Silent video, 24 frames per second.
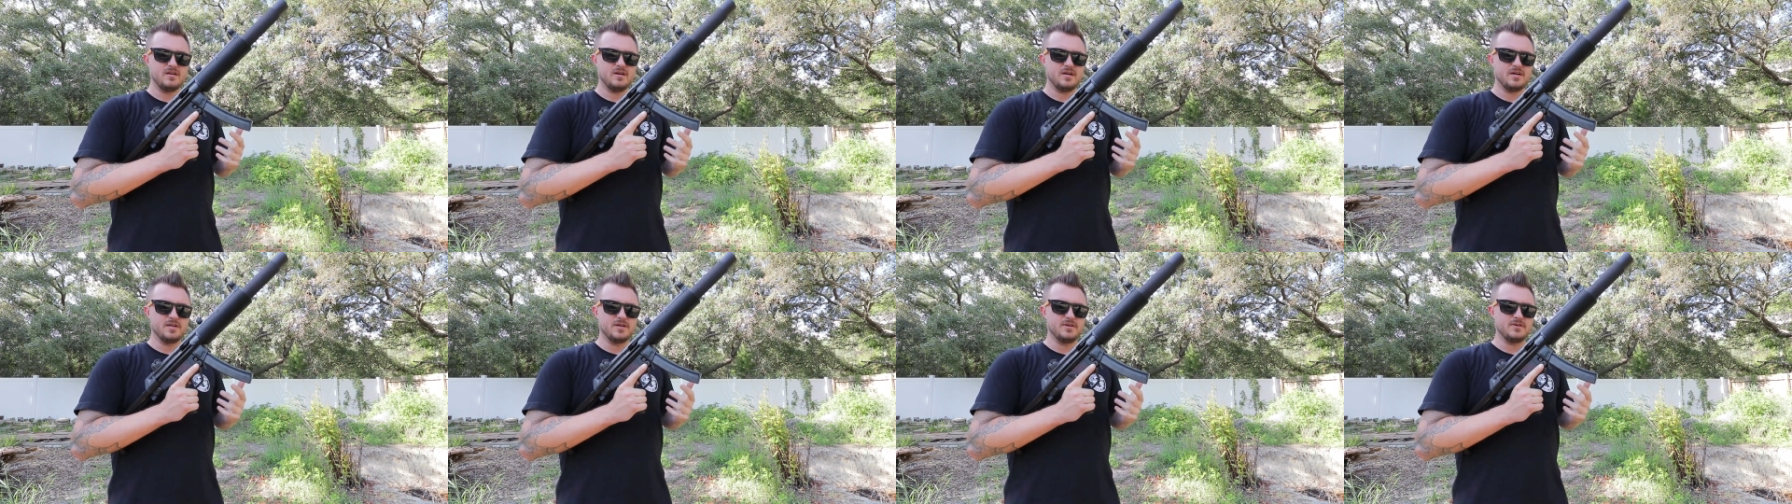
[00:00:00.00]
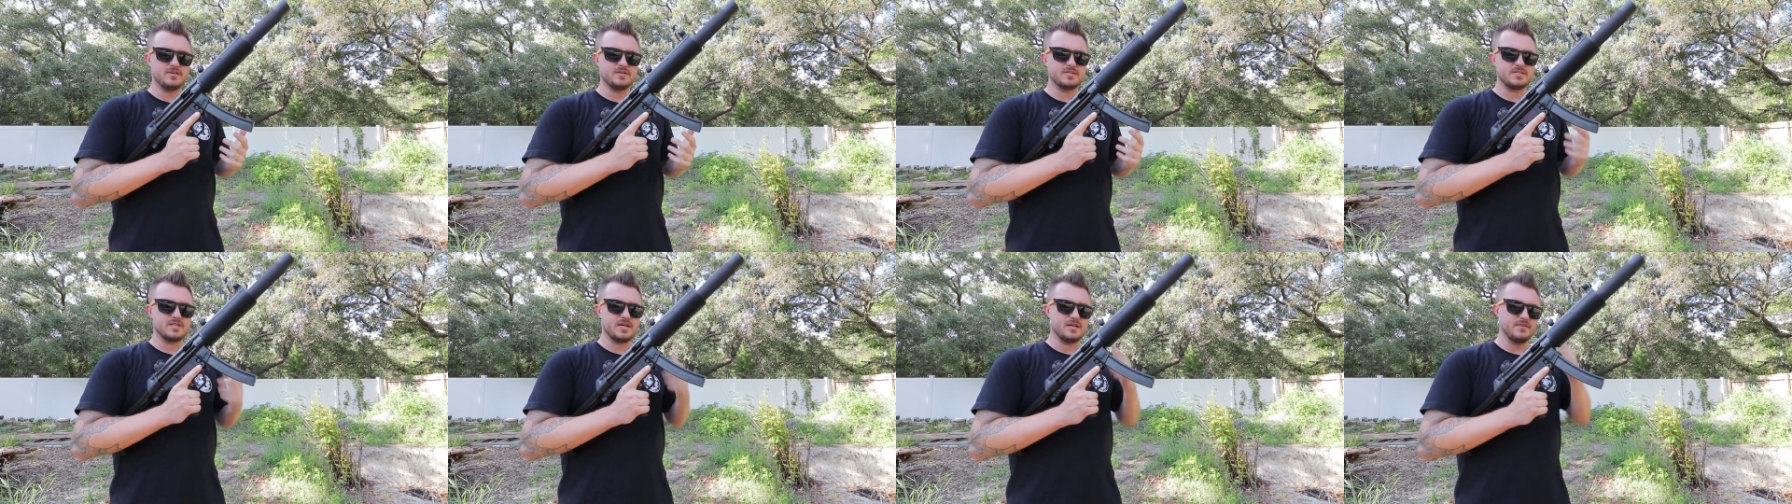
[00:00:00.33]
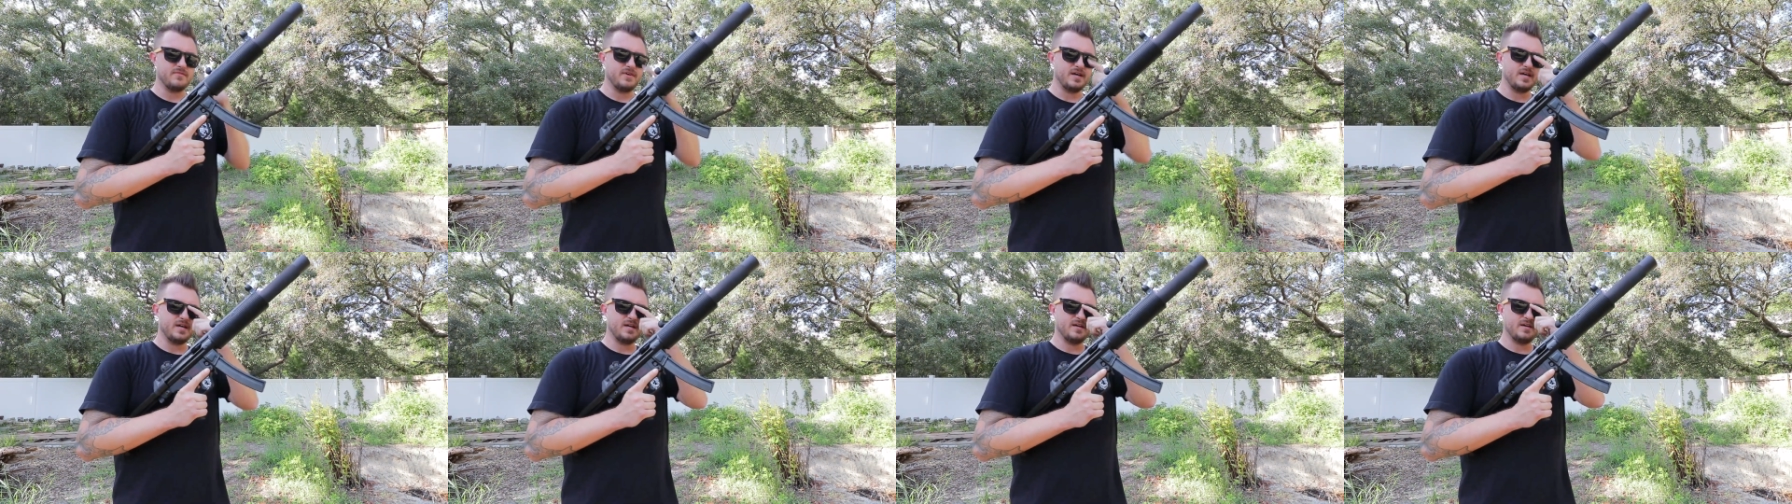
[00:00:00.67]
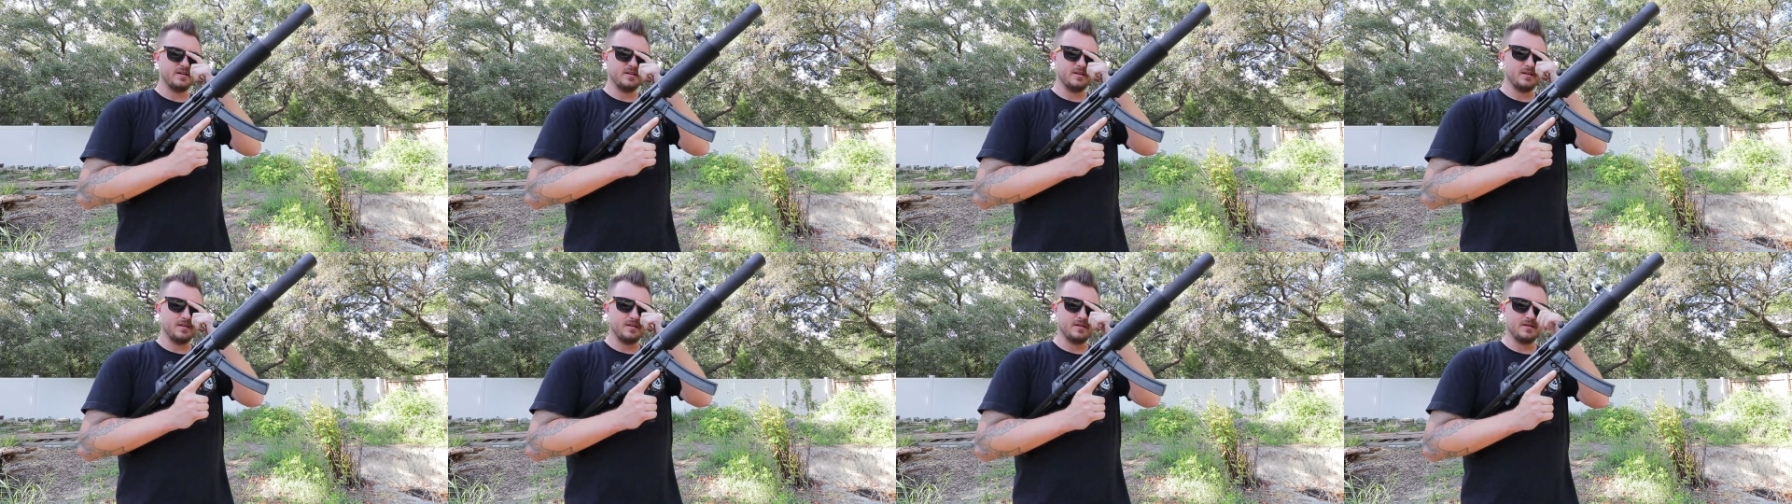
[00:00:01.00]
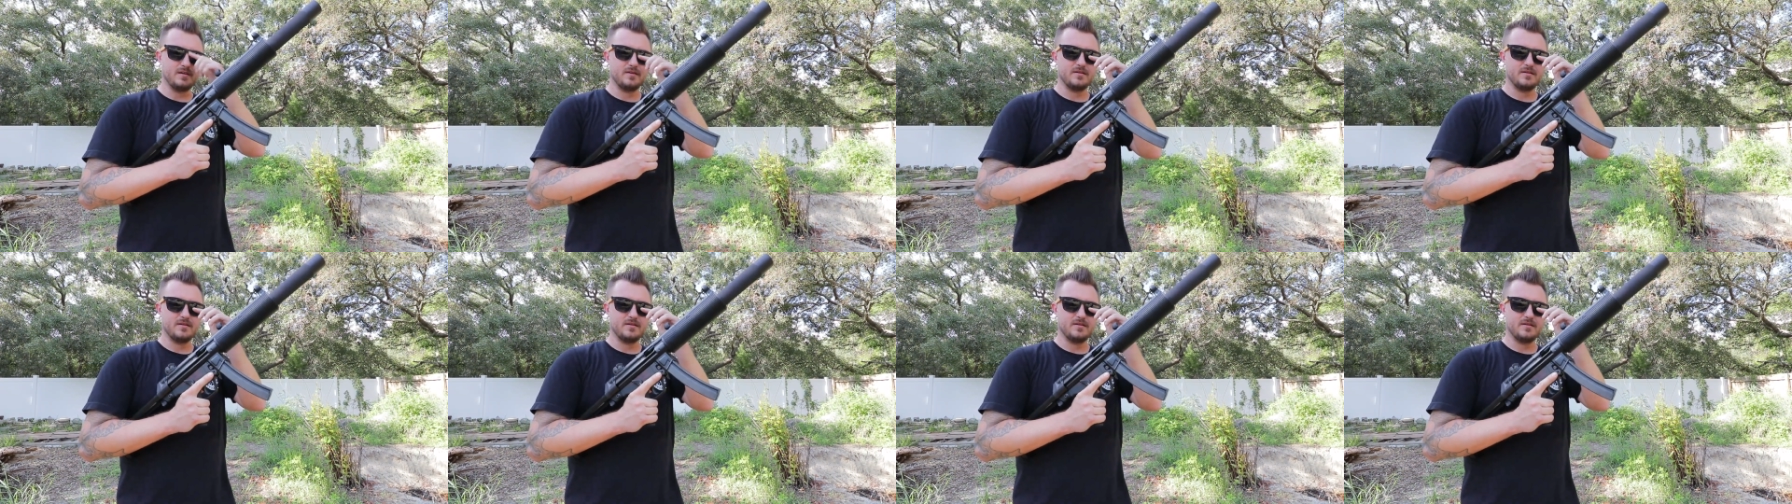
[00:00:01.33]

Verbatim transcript: I noticed I've had